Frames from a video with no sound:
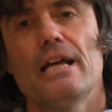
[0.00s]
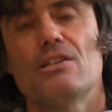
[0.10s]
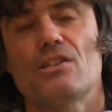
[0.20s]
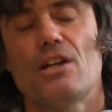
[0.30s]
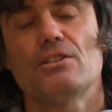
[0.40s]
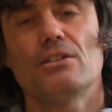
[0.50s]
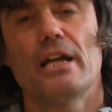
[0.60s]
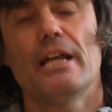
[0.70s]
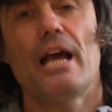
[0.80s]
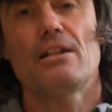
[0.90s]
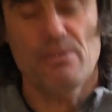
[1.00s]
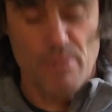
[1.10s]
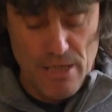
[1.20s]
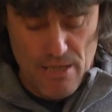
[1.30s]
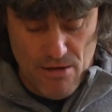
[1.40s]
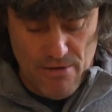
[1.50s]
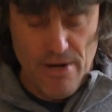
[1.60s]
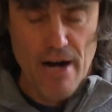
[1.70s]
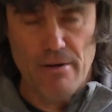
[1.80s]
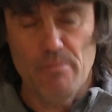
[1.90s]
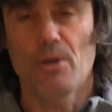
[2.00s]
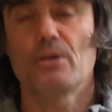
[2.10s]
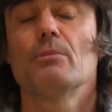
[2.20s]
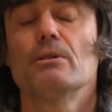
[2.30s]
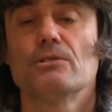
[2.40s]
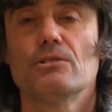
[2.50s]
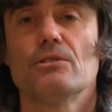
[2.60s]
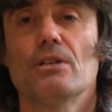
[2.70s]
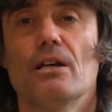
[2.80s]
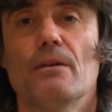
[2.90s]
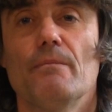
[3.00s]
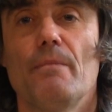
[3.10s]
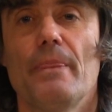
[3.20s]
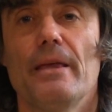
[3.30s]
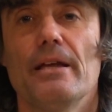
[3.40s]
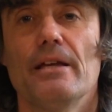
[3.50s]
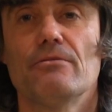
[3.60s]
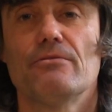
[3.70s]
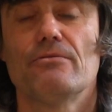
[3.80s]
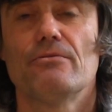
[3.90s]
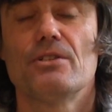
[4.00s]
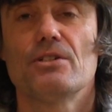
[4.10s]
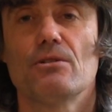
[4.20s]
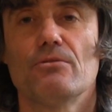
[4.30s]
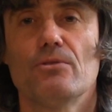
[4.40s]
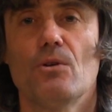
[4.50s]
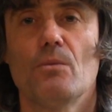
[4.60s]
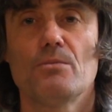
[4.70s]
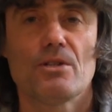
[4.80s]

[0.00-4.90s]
subtle anatomy of our embodiment in physical form.